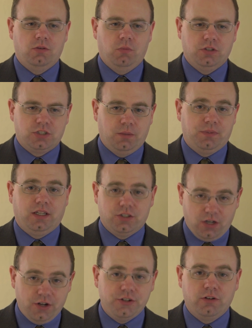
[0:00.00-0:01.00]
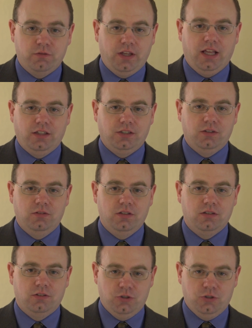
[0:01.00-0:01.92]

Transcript: when something is undervalued,